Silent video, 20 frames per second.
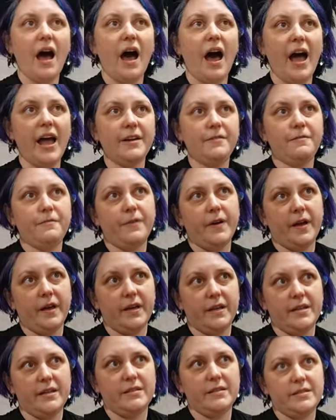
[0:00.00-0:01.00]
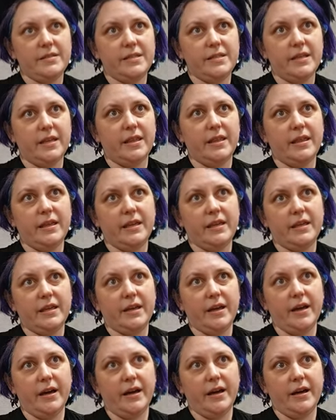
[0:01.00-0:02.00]
I find
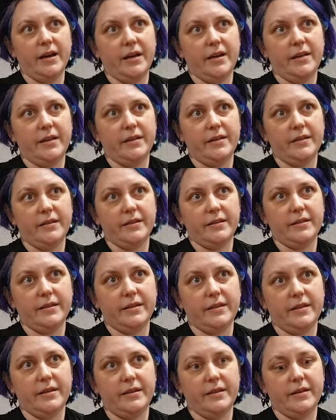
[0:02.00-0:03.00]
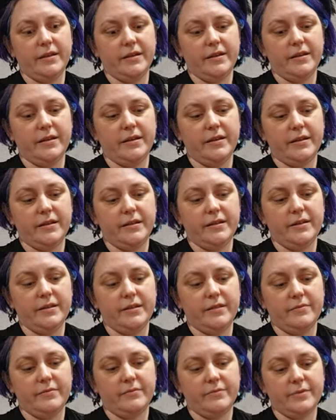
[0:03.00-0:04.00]
the. Uh,
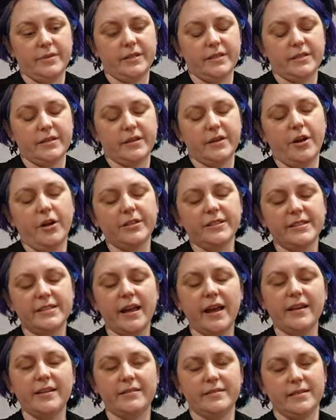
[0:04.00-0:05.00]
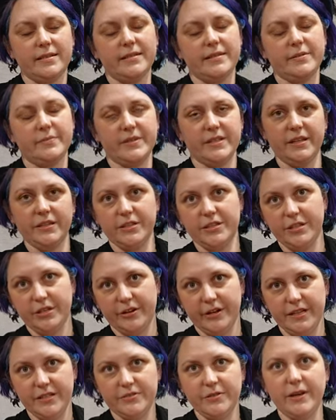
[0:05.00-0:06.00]
the it's called science systems
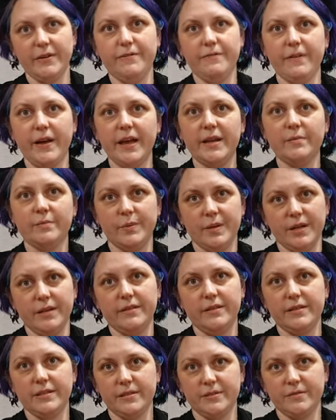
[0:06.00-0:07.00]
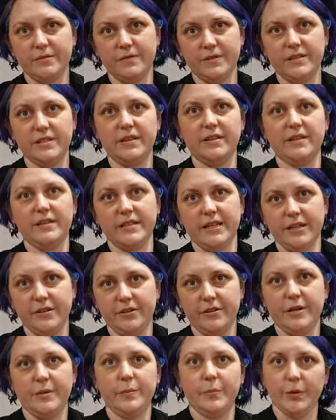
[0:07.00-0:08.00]
engineering. So I find being this
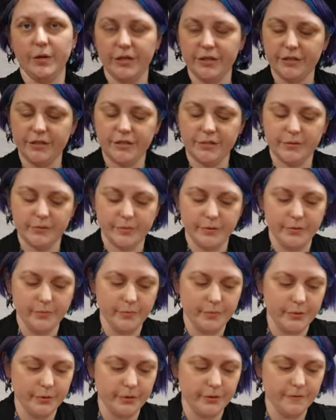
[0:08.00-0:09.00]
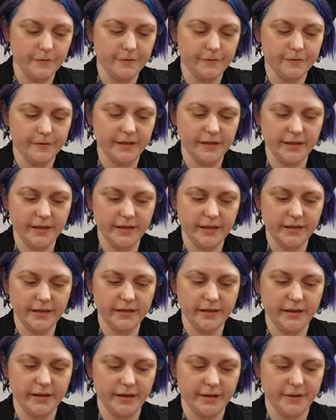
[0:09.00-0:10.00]
facilitator and bridge more
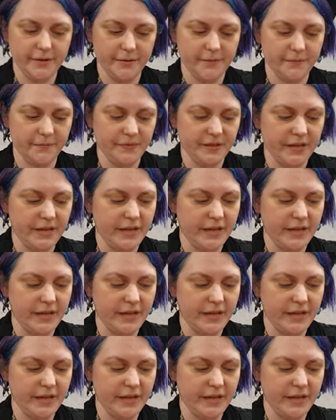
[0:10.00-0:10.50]
fulfilling um,